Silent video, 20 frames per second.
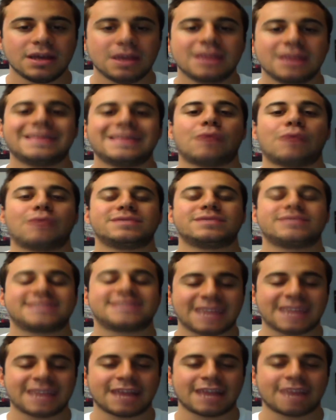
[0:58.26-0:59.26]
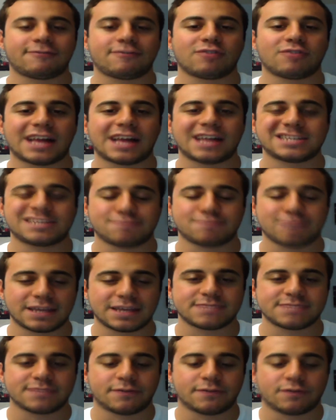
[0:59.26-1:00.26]
that was tied for last
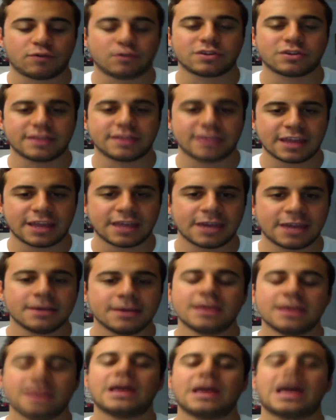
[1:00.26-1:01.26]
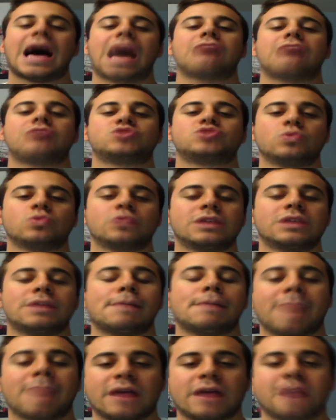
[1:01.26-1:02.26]
place before today. Absolutely
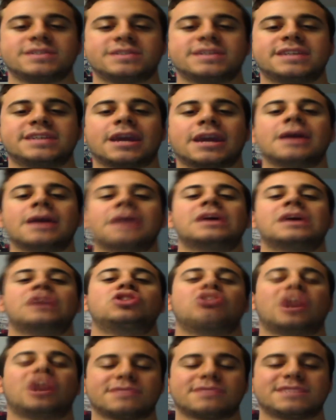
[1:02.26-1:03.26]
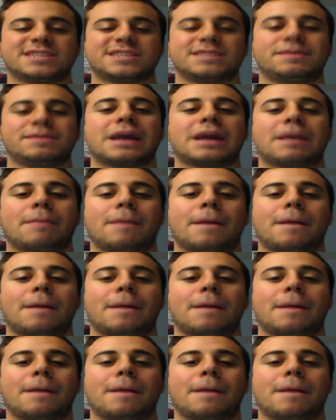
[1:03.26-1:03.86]
embarrassing. Not to speak about